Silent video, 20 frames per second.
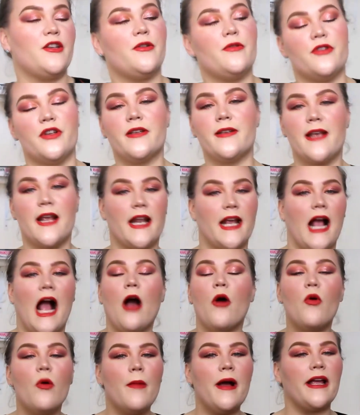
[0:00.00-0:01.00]
Dude, just kidding.
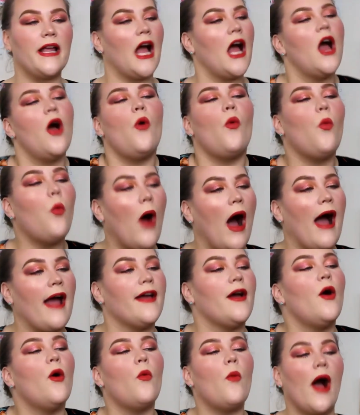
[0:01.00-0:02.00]
Who am I?
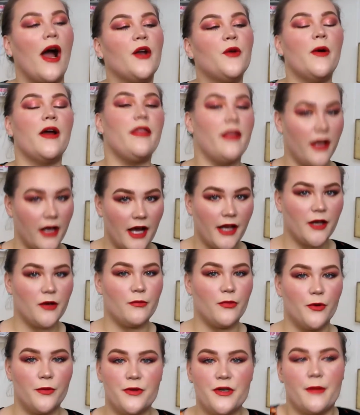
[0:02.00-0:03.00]
Why? Why do I think I
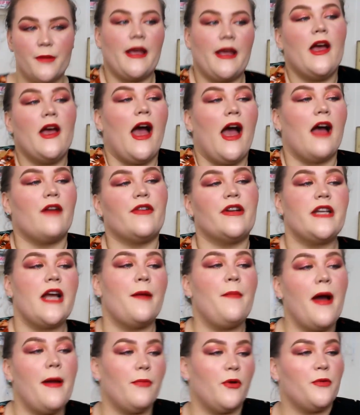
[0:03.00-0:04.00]
can boob shimmy? Every
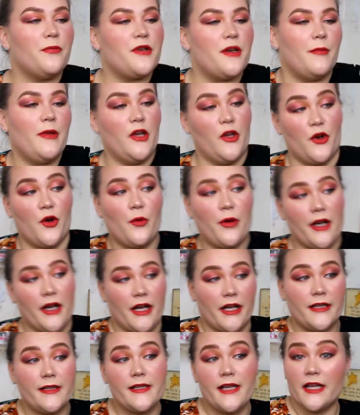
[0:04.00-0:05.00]
time I boob shimmy, you know what it
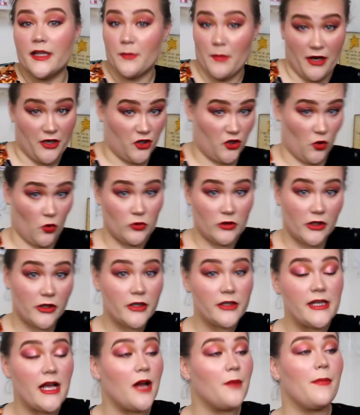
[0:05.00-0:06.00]
is? It's my
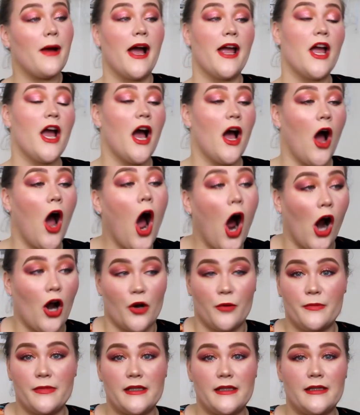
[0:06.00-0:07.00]
shoulders and my
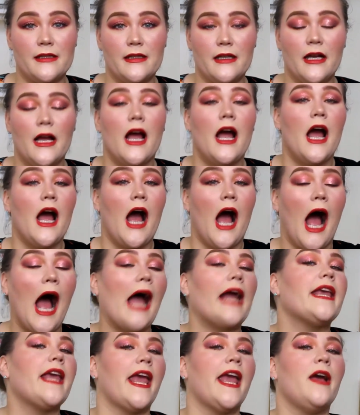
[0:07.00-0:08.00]
arms.
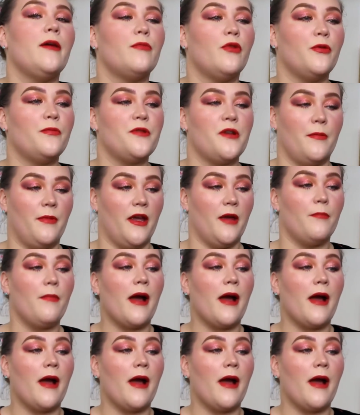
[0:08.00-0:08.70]
I can't boob shimmy.